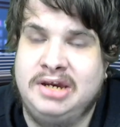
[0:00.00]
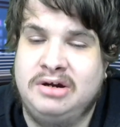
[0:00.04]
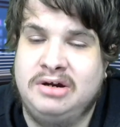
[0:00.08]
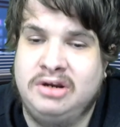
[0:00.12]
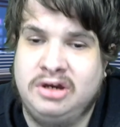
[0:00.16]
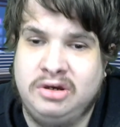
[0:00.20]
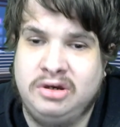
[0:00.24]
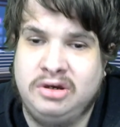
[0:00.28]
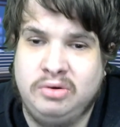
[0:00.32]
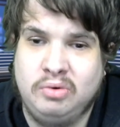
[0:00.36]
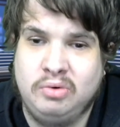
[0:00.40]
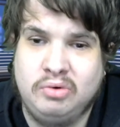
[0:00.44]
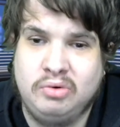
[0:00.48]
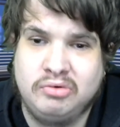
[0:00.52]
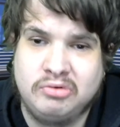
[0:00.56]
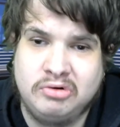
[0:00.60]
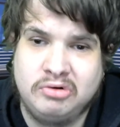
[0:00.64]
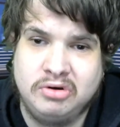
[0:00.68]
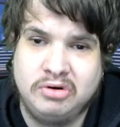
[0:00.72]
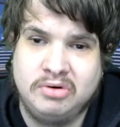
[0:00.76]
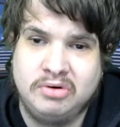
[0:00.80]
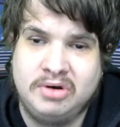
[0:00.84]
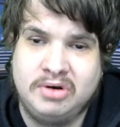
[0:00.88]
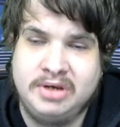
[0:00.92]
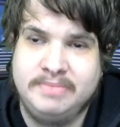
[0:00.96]
I know you all
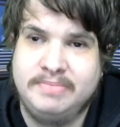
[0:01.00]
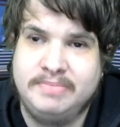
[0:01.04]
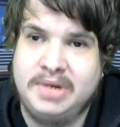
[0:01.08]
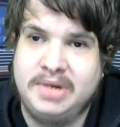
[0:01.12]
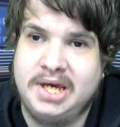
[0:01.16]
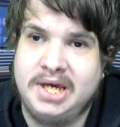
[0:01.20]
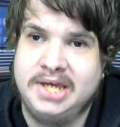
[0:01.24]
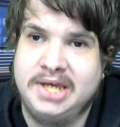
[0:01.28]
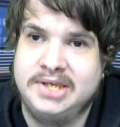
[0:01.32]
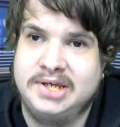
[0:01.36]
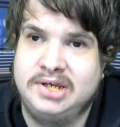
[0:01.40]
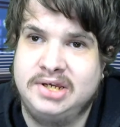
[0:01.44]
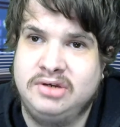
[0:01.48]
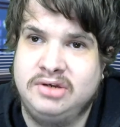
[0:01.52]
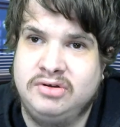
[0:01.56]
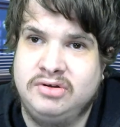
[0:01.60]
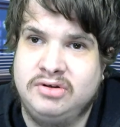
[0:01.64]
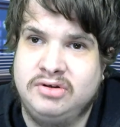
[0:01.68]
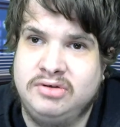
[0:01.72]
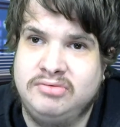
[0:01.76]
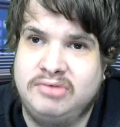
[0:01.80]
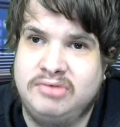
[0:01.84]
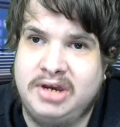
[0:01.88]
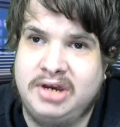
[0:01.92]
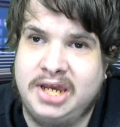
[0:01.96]
got your own players that you
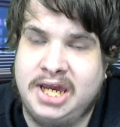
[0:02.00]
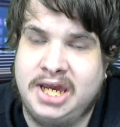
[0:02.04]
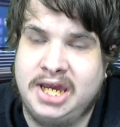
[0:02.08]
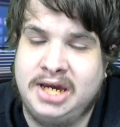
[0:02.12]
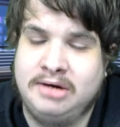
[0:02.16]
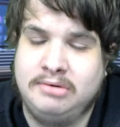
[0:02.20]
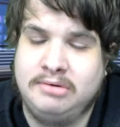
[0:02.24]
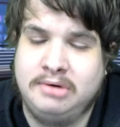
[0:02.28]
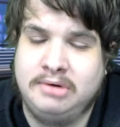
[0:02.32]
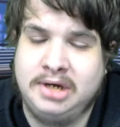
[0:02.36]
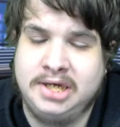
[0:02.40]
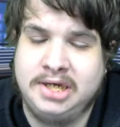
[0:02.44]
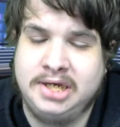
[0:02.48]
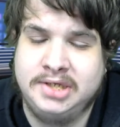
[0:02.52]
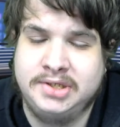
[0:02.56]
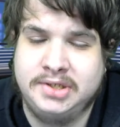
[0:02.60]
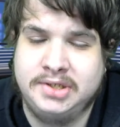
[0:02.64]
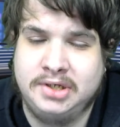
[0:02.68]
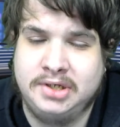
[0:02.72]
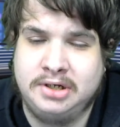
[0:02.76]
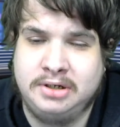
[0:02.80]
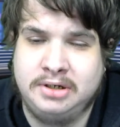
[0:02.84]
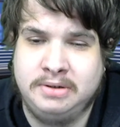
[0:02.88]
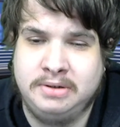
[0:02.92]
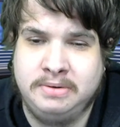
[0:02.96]
do rate out there,
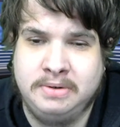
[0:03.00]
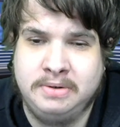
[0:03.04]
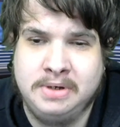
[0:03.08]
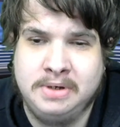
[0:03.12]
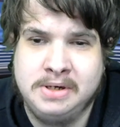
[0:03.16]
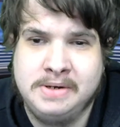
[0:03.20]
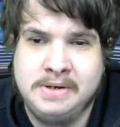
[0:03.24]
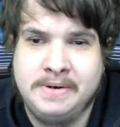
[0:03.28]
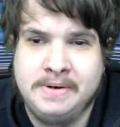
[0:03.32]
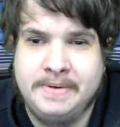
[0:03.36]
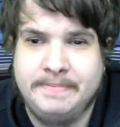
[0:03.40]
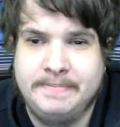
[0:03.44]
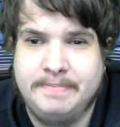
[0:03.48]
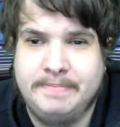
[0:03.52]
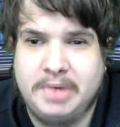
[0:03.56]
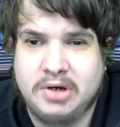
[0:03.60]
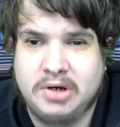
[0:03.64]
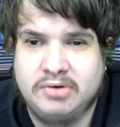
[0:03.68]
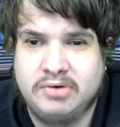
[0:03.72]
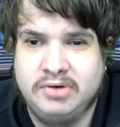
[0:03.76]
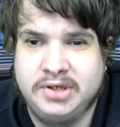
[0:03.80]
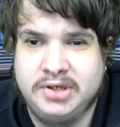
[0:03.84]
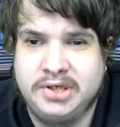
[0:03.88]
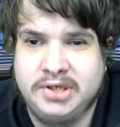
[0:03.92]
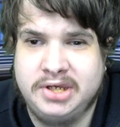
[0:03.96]
so. But
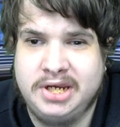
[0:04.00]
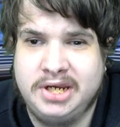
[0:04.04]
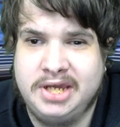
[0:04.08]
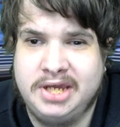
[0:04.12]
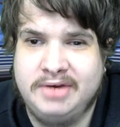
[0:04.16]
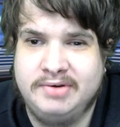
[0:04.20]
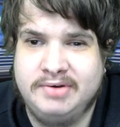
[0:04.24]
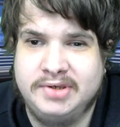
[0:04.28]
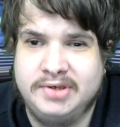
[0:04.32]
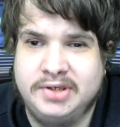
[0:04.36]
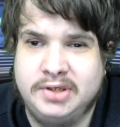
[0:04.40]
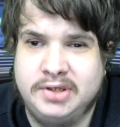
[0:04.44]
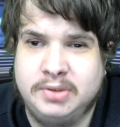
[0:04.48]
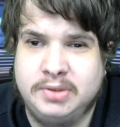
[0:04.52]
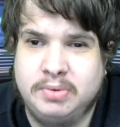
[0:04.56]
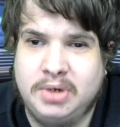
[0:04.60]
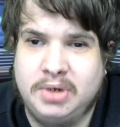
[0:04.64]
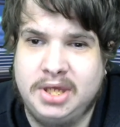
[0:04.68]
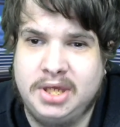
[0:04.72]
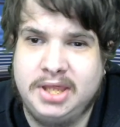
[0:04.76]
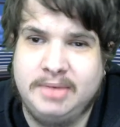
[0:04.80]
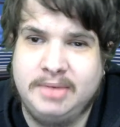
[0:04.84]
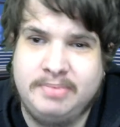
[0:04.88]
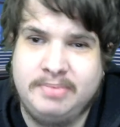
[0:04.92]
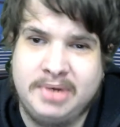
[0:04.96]
Christian Eriksen is
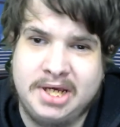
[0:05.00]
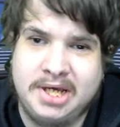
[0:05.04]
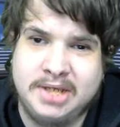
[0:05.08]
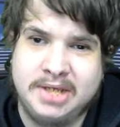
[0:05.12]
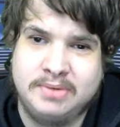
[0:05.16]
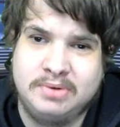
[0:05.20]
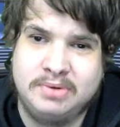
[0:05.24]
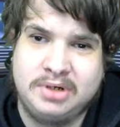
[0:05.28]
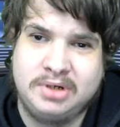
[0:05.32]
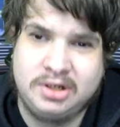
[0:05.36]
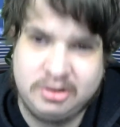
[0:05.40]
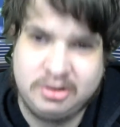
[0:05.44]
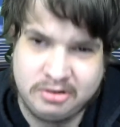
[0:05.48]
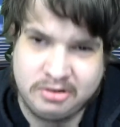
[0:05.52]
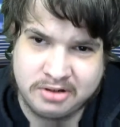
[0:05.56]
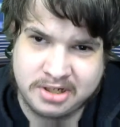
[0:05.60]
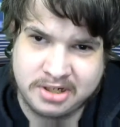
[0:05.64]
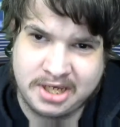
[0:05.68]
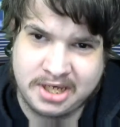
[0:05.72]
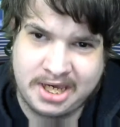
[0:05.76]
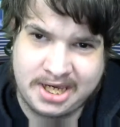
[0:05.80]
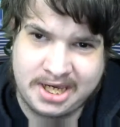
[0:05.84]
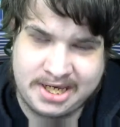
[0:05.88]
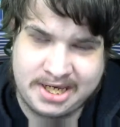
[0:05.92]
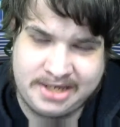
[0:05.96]
one of the players where I look
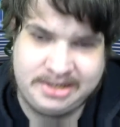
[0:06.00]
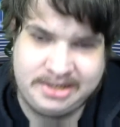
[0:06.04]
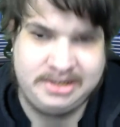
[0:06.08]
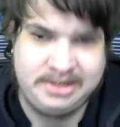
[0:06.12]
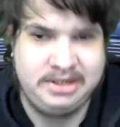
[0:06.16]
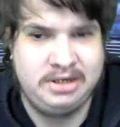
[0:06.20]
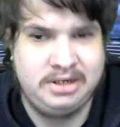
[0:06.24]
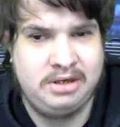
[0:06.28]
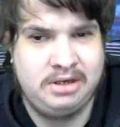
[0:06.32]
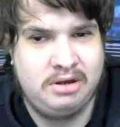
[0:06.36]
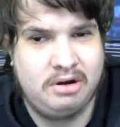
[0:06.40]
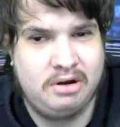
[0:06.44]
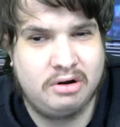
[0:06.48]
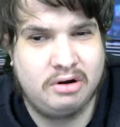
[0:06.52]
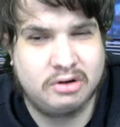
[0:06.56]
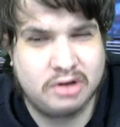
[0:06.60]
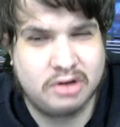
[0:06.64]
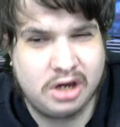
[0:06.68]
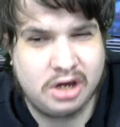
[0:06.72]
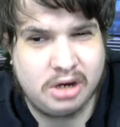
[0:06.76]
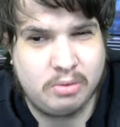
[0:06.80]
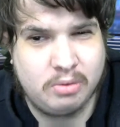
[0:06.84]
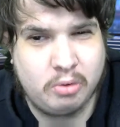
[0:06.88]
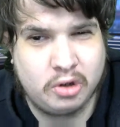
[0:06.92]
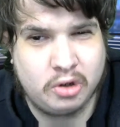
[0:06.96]
at, I've
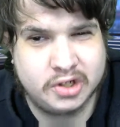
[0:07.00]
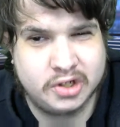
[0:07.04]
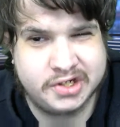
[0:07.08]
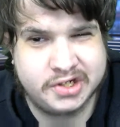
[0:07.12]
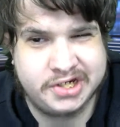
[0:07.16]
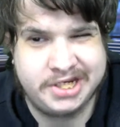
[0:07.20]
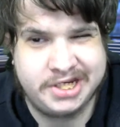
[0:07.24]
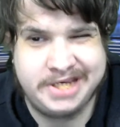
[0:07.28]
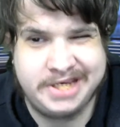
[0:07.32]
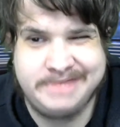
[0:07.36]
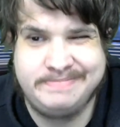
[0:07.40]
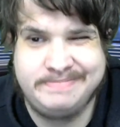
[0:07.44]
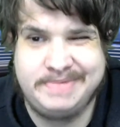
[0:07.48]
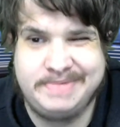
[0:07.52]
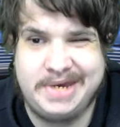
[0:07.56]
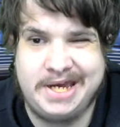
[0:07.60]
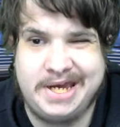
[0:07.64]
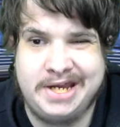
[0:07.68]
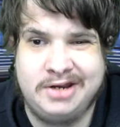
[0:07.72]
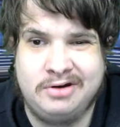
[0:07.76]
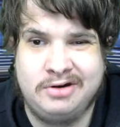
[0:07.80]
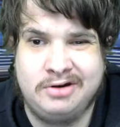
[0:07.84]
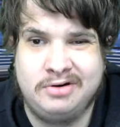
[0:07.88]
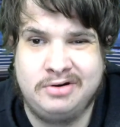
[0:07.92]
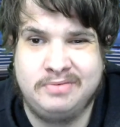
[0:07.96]
got to watch him,
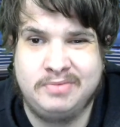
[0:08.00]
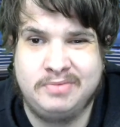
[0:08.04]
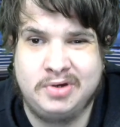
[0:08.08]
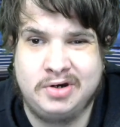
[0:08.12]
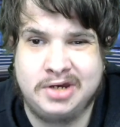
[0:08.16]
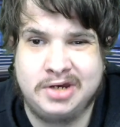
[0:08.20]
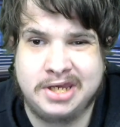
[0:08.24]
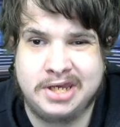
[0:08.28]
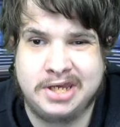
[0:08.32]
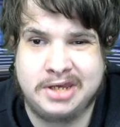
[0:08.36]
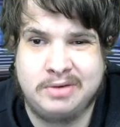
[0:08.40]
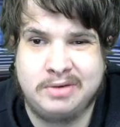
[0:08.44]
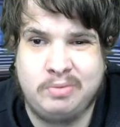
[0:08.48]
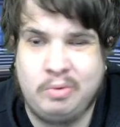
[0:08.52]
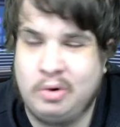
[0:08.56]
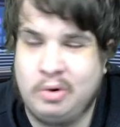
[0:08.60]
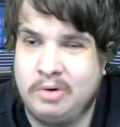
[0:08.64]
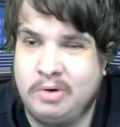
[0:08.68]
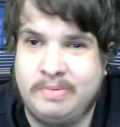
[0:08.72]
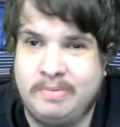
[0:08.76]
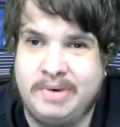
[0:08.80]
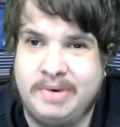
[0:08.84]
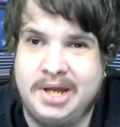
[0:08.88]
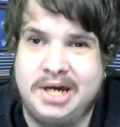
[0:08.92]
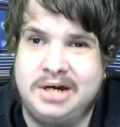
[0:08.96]
and I'm like, what
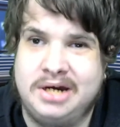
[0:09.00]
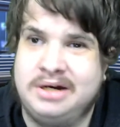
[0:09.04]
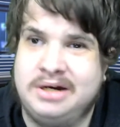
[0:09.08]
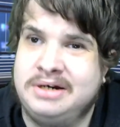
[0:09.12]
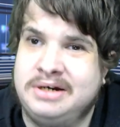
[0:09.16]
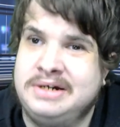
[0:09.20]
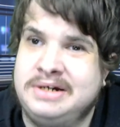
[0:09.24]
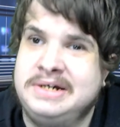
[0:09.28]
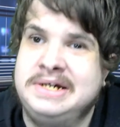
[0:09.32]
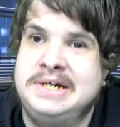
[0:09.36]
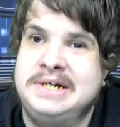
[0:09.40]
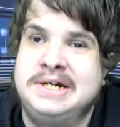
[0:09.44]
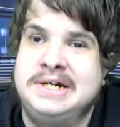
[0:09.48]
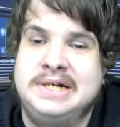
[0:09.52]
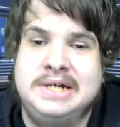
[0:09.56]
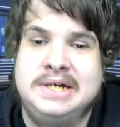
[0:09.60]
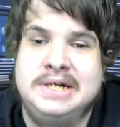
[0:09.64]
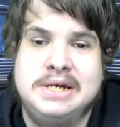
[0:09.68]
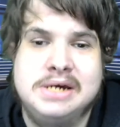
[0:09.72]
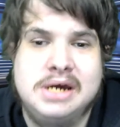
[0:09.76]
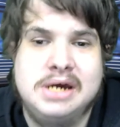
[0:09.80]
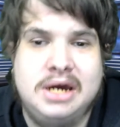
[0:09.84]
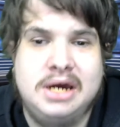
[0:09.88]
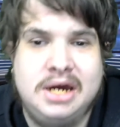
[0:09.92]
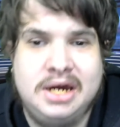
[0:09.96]
a player.
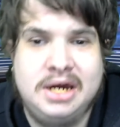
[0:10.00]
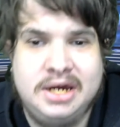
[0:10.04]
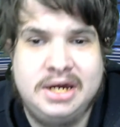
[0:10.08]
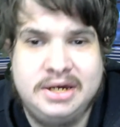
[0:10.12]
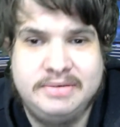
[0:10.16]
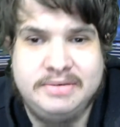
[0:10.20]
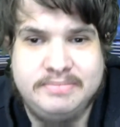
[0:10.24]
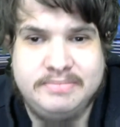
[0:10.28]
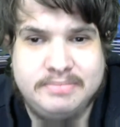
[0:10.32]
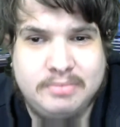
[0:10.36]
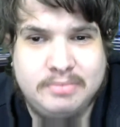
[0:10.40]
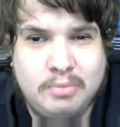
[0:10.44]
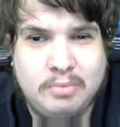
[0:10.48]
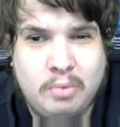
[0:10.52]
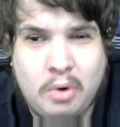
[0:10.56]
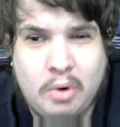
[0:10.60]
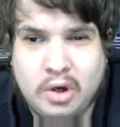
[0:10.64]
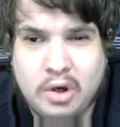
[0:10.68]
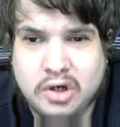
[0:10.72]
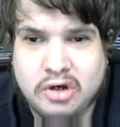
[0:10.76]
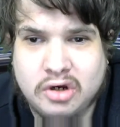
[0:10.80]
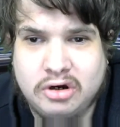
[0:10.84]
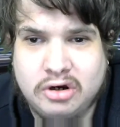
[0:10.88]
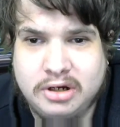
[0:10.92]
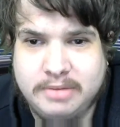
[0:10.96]
Um,
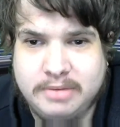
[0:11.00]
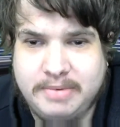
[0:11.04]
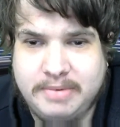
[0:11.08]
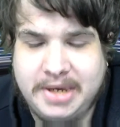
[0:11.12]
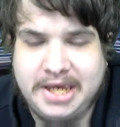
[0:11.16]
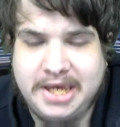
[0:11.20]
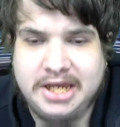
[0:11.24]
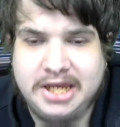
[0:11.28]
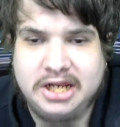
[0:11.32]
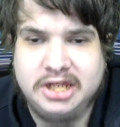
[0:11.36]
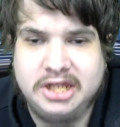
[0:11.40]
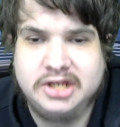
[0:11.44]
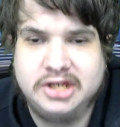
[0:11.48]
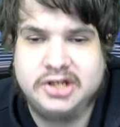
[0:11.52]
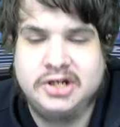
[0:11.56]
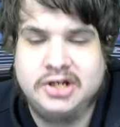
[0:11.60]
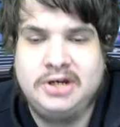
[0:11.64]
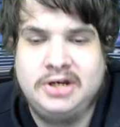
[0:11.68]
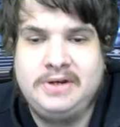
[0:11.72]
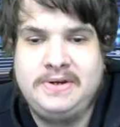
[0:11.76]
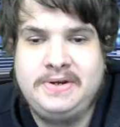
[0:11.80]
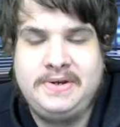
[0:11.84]
why can't he be English?